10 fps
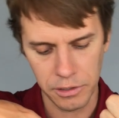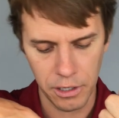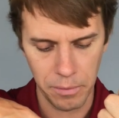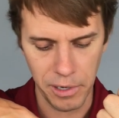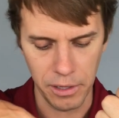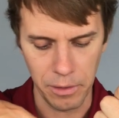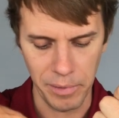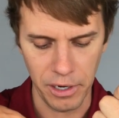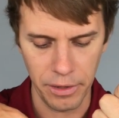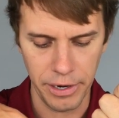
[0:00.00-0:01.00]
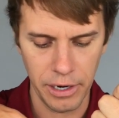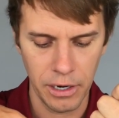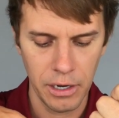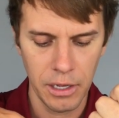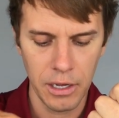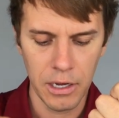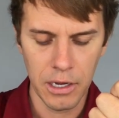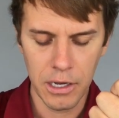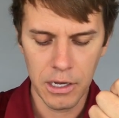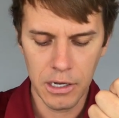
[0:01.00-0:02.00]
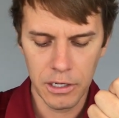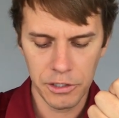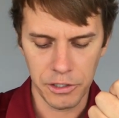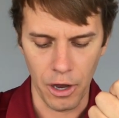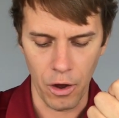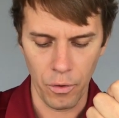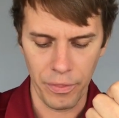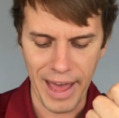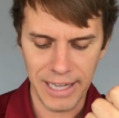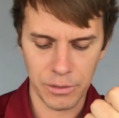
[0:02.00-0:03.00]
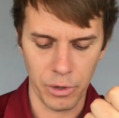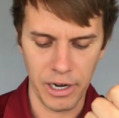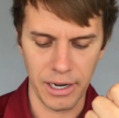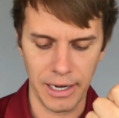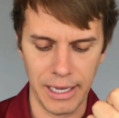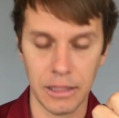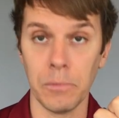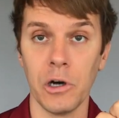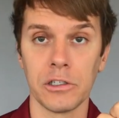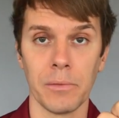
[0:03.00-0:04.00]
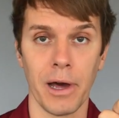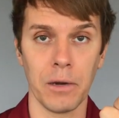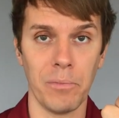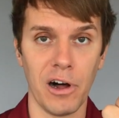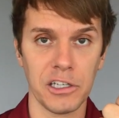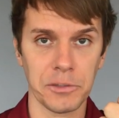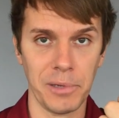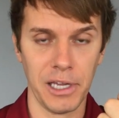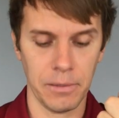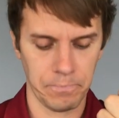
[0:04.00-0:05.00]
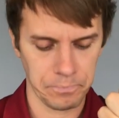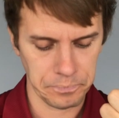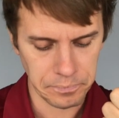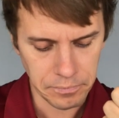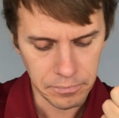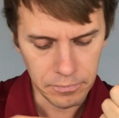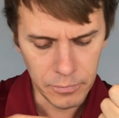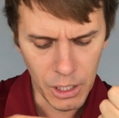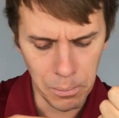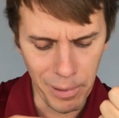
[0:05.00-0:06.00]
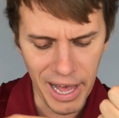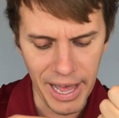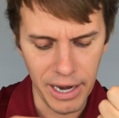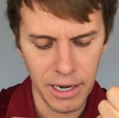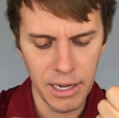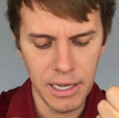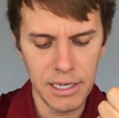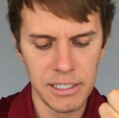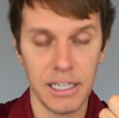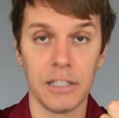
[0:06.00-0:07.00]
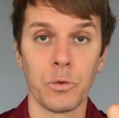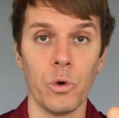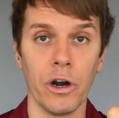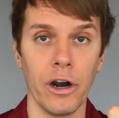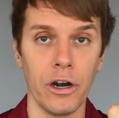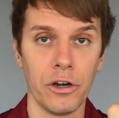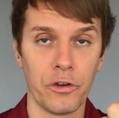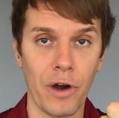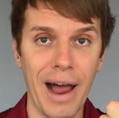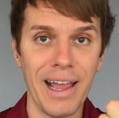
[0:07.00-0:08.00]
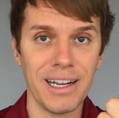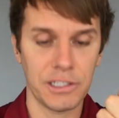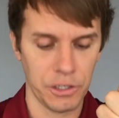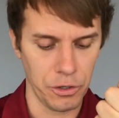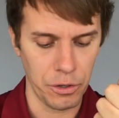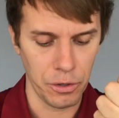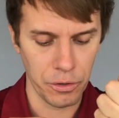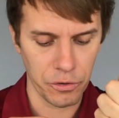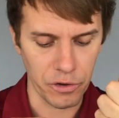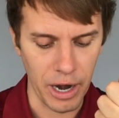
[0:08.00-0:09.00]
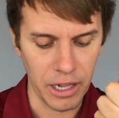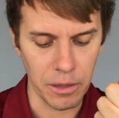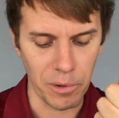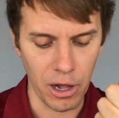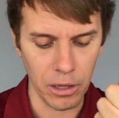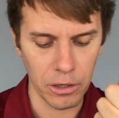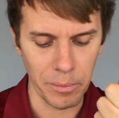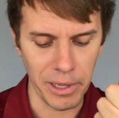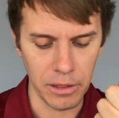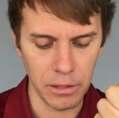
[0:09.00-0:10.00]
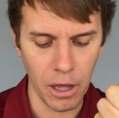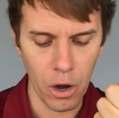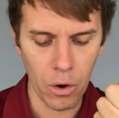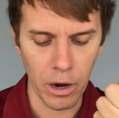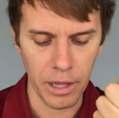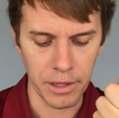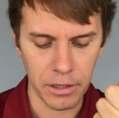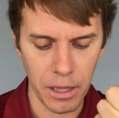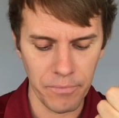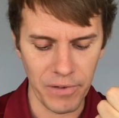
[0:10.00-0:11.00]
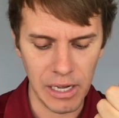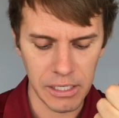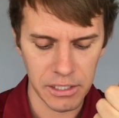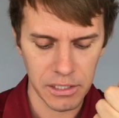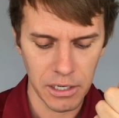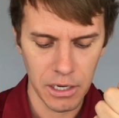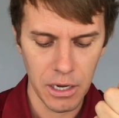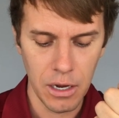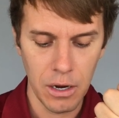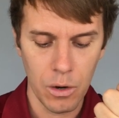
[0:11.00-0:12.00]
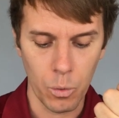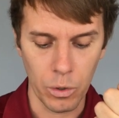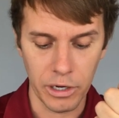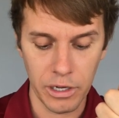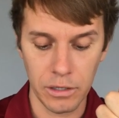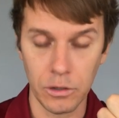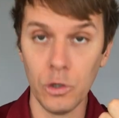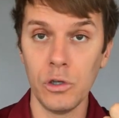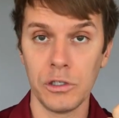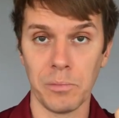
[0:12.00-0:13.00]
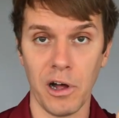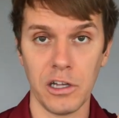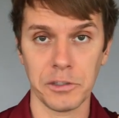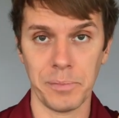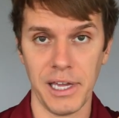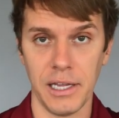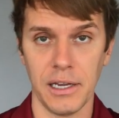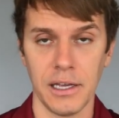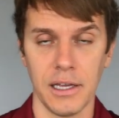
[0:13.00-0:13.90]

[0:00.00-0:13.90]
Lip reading: It's going to be in the middle there. So that's where you're going to get the most amount of ball speed. But since we're trying to strike the ball a little bit lower on the club face, we're going to lose ball speed.